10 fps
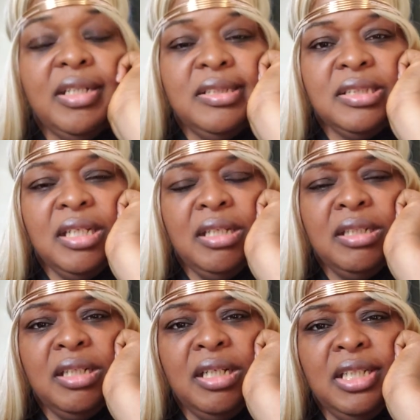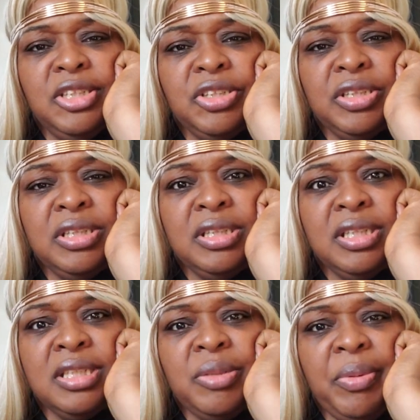Is
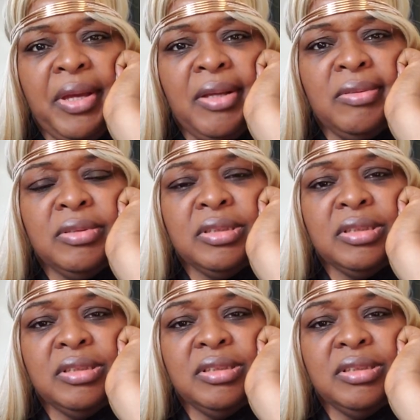160 pounds.